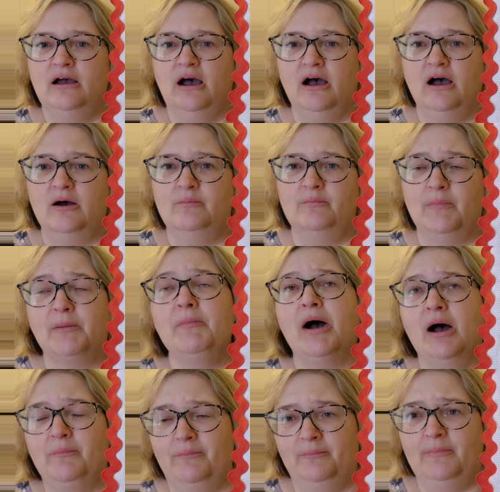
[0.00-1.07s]
um, my
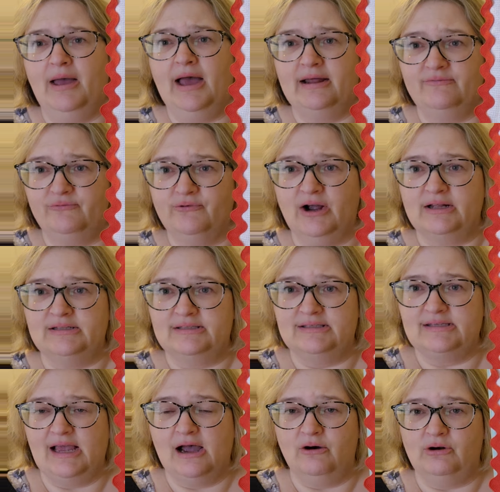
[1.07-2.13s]
mom had
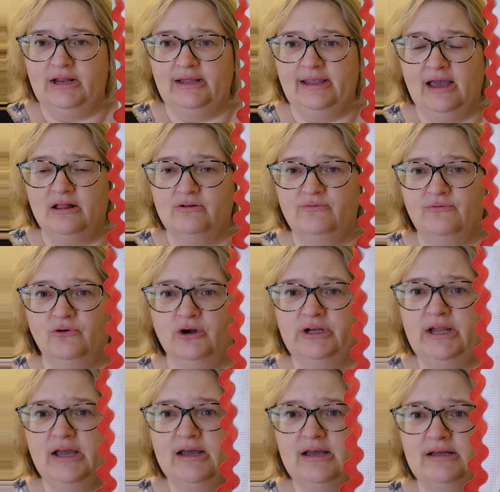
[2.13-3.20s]
friends out in
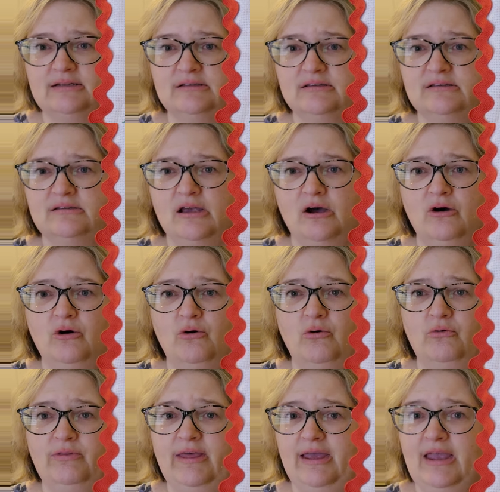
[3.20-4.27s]
California, and
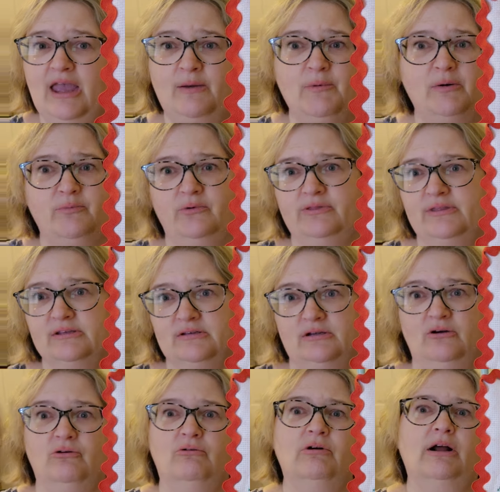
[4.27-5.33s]
so they came up with this
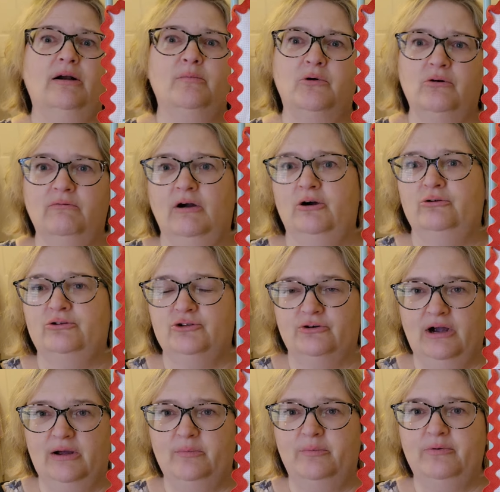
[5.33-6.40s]
incredible road
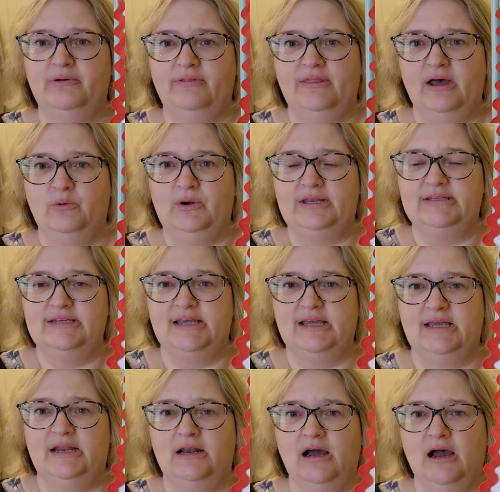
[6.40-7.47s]
trip that we
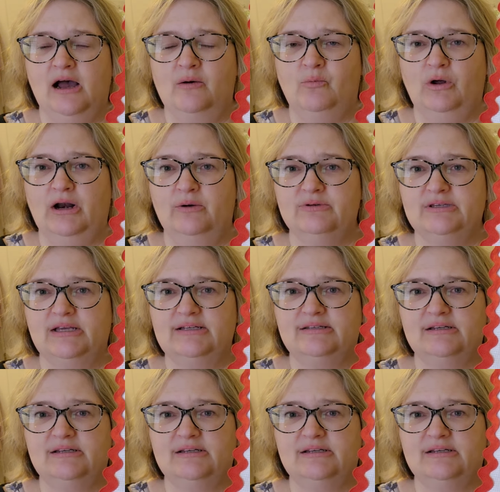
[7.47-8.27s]
did um, when I was like